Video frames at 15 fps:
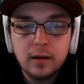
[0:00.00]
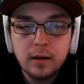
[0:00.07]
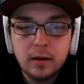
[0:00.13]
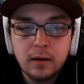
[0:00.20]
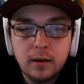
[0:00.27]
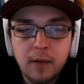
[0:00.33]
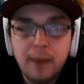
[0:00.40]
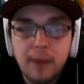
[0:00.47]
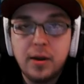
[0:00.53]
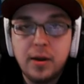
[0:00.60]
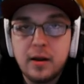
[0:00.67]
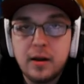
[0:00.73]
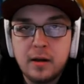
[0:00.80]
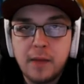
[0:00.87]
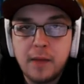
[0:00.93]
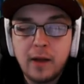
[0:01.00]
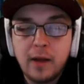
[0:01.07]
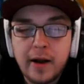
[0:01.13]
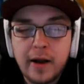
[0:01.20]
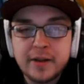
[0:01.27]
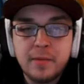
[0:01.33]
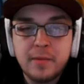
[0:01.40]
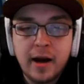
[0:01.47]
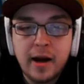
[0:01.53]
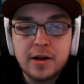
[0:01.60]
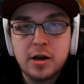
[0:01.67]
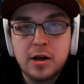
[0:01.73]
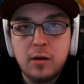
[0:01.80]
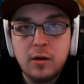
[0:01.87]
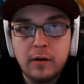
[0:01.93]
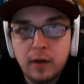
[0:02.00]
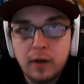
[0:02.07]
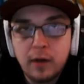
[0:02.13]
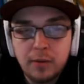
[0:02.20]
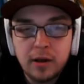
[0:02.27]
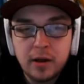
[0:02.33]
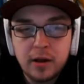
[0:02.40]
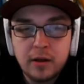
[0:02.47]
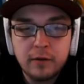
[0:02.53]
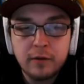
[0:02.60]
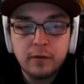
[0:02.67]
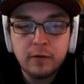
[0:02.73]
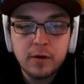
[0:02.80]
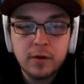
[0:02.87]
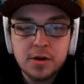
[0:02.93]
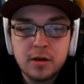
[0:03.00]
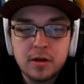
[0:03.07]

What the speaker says: I played it in my last match. However, I played a different version.